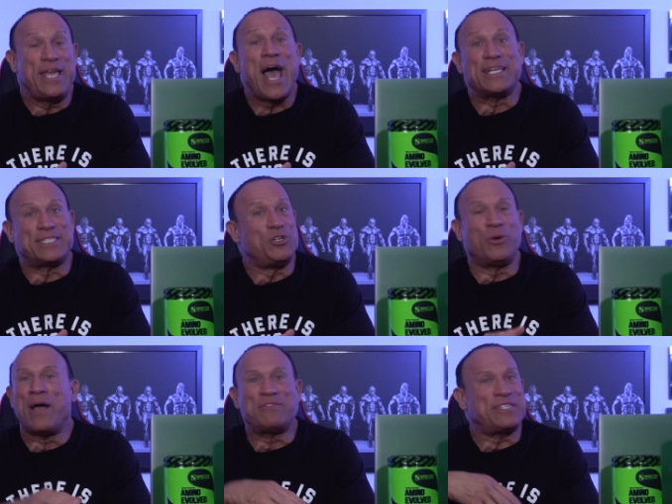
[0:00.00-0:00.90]
Yes, you
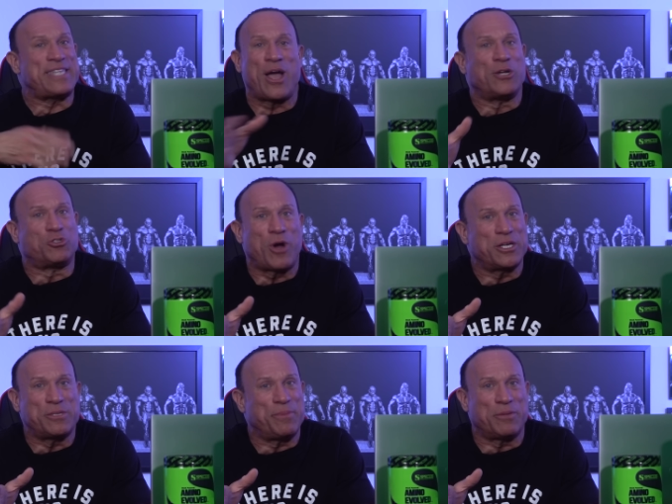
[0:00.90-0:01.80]
don't have to stay on
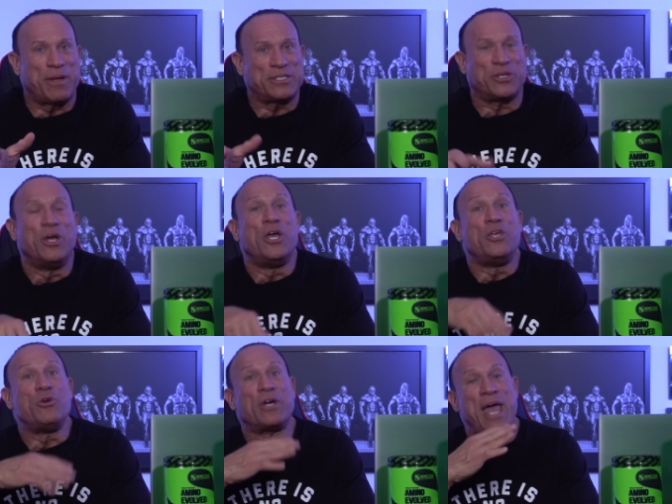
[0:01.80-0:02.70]
drugs to build muscle.
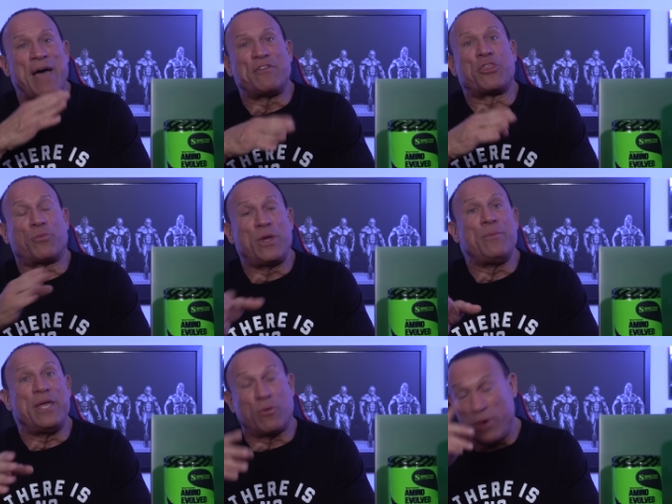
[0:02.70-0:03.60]
You're going to have a three
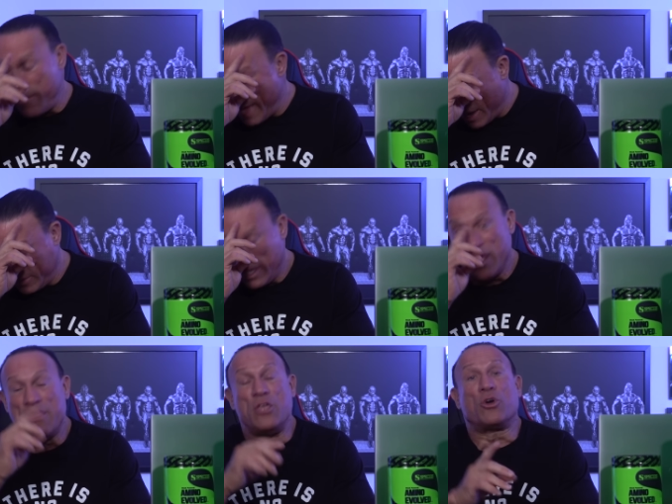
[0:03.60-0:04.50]
week rebound
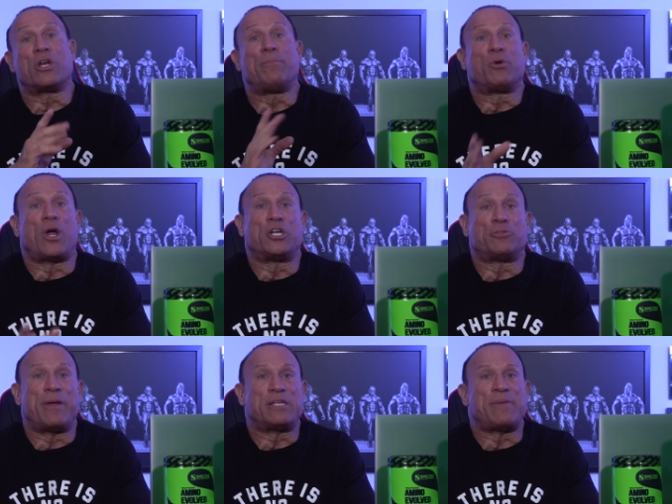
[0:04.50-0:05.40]
that you're going to put on a
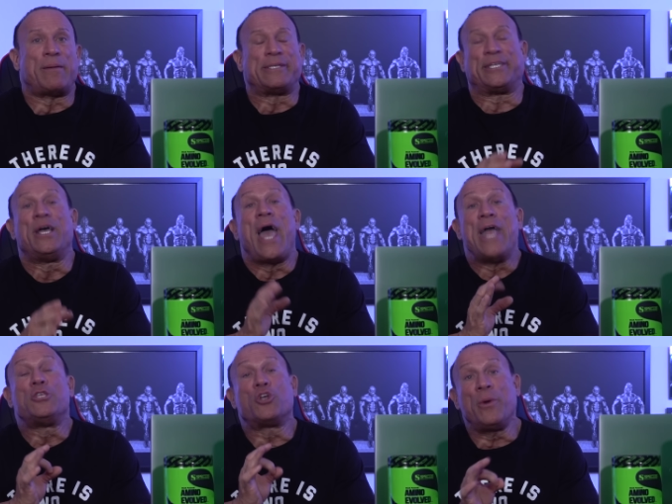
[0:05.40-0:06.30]
tremendous amount of muscle.
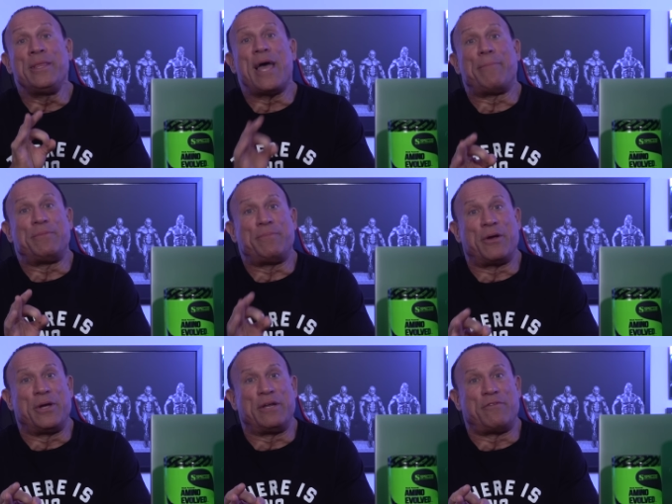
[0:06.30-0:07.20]
And during that
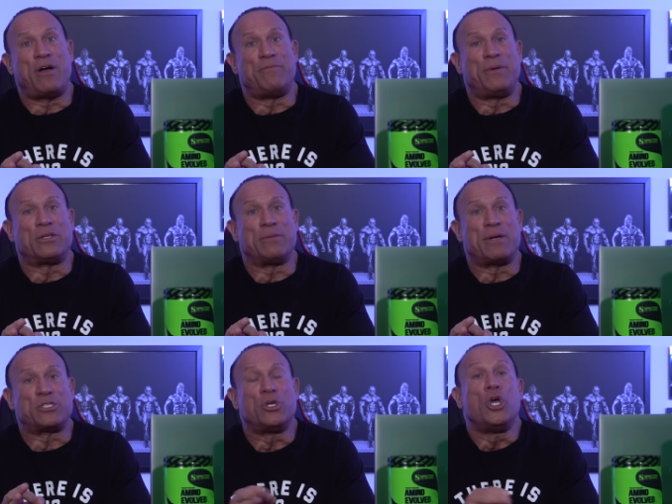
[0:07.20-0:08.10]
period of, of building
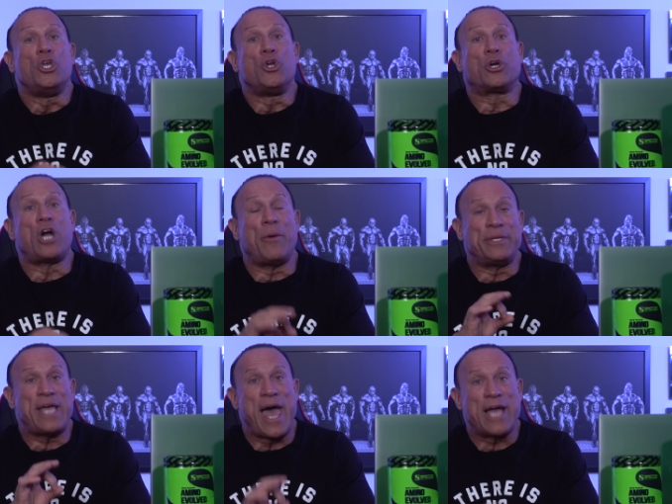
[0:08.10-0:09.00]
muscle, you're going
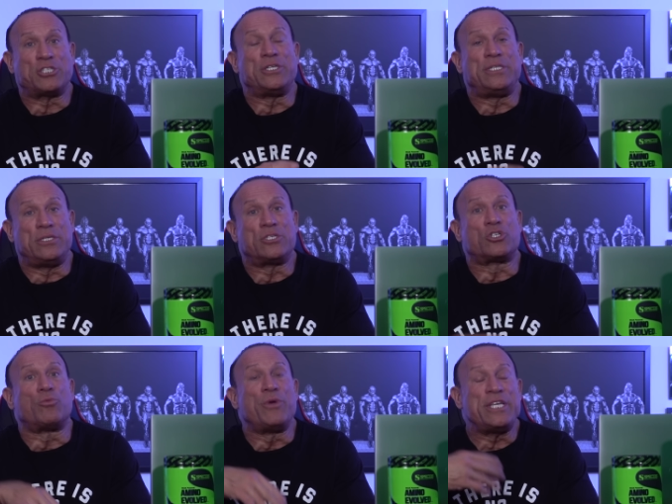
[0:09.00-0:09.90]
to actually
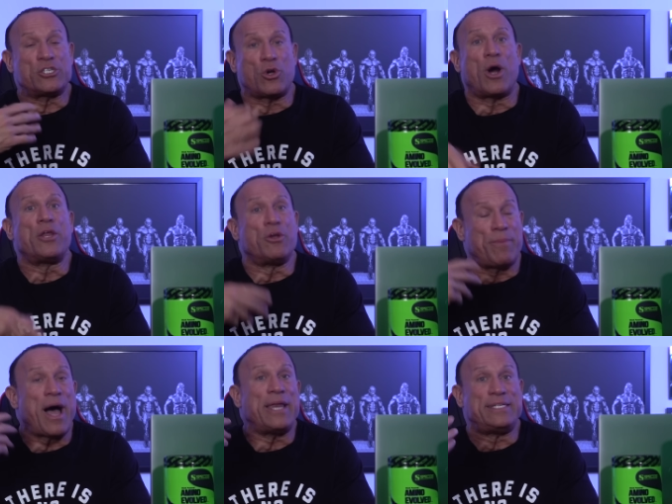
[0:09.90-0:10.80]
restart your
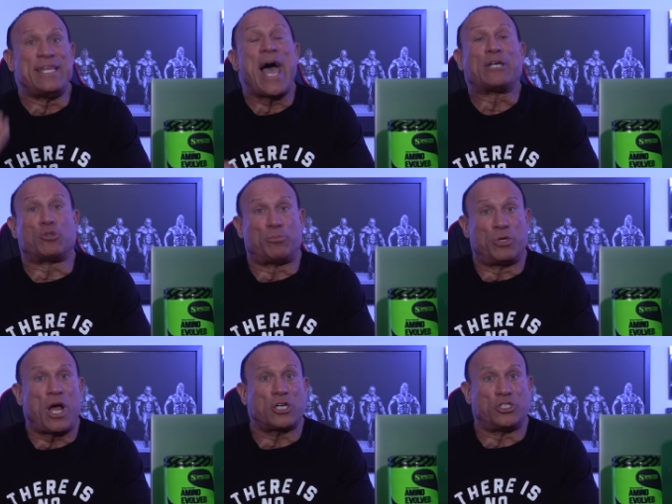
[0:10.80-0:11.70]
body's natural
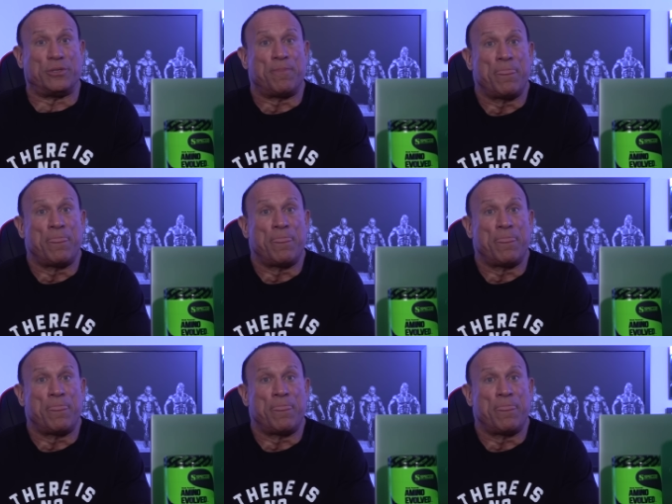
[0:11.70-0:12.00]
production.